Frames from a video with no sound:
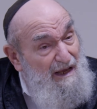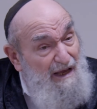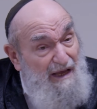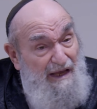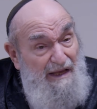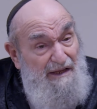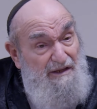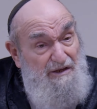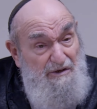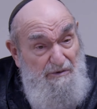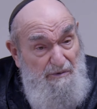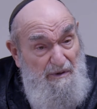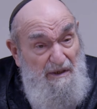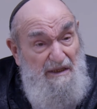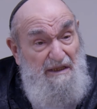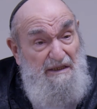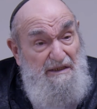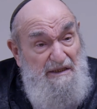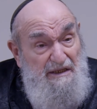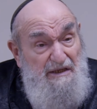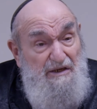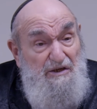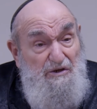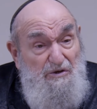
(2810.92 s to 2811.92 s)
And you really
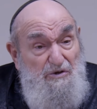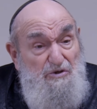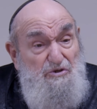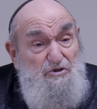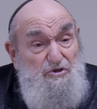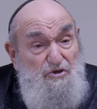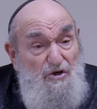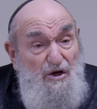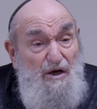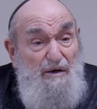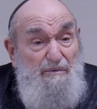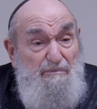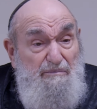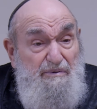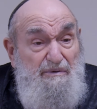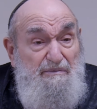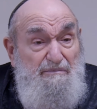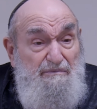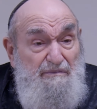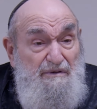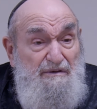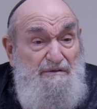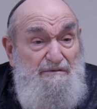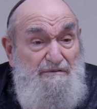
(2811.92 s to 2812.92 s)
did a good job,
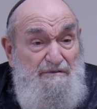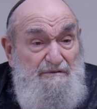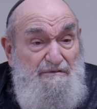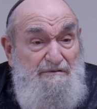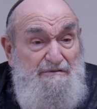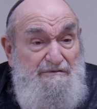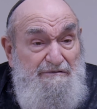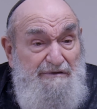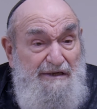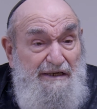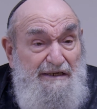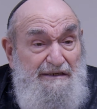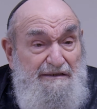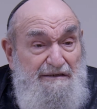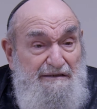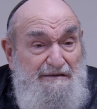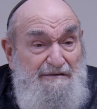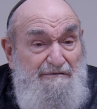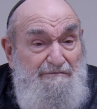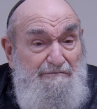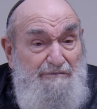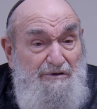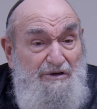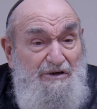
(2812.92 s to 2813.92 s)
right?
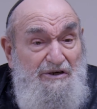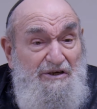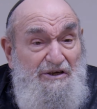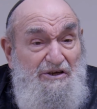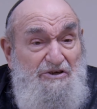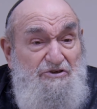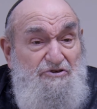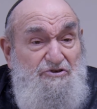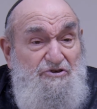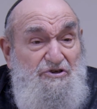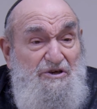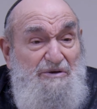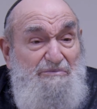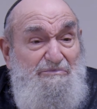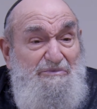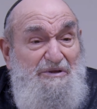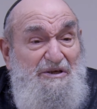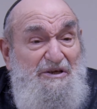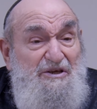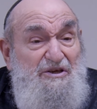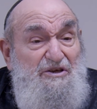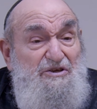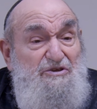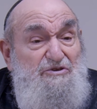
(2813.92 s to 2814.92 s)
Baruch Hashem, the
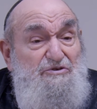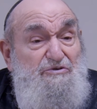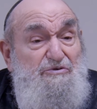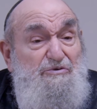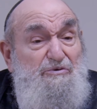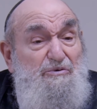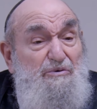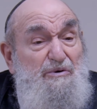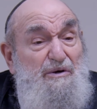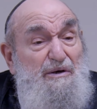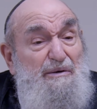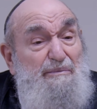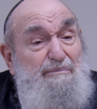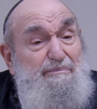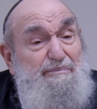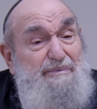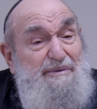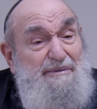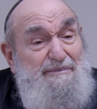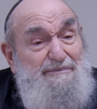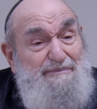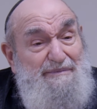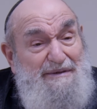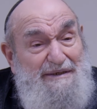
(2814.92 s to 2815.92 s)
kids grew up
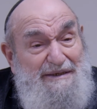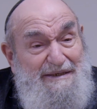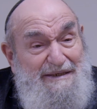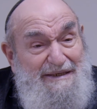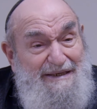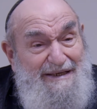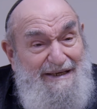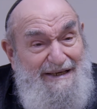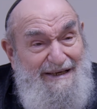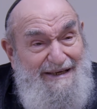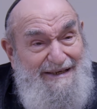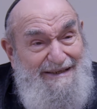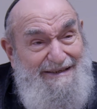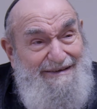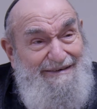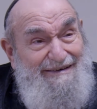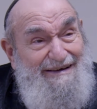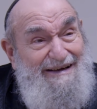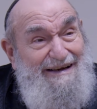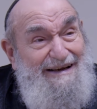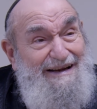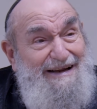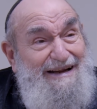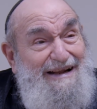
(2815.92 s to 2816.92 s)
and they're
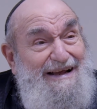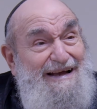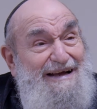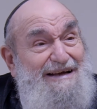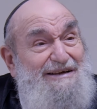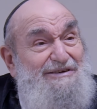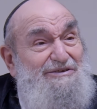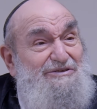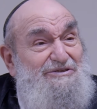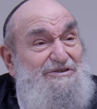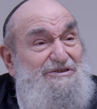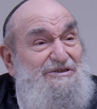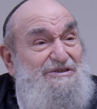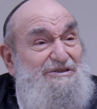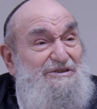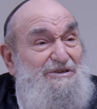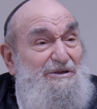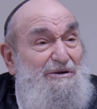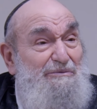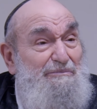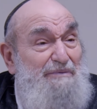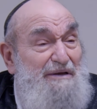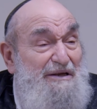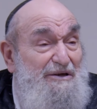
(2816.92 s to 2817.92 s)
out of the house and
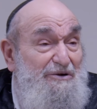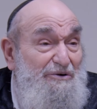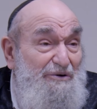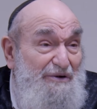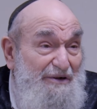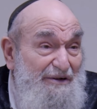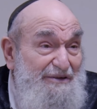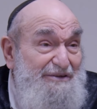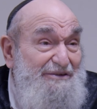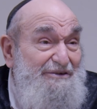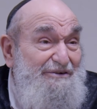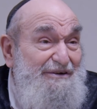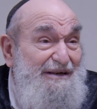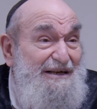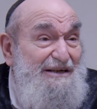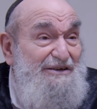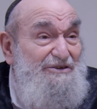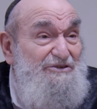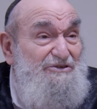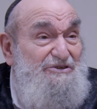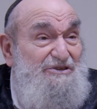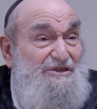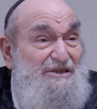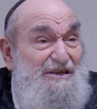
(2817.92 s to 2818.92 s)
they're big or in their
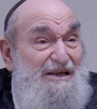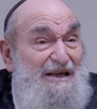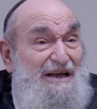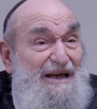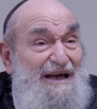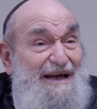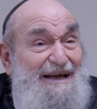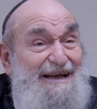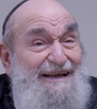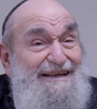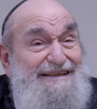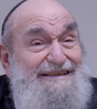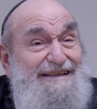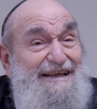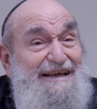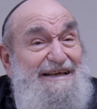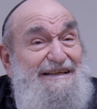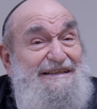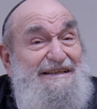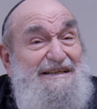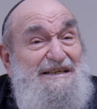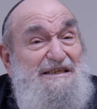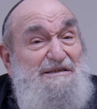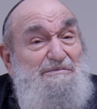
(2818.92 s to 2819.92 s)
house. I can
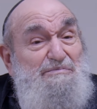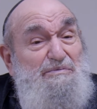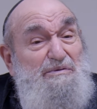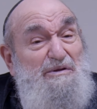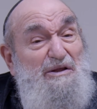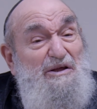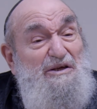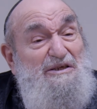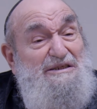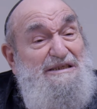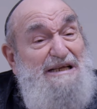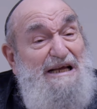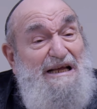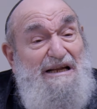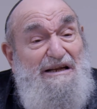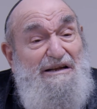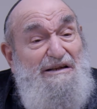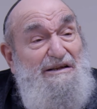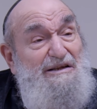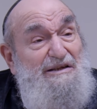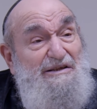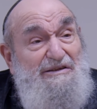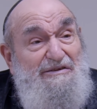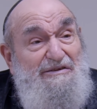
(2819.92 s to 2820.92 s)
take these plugs out of the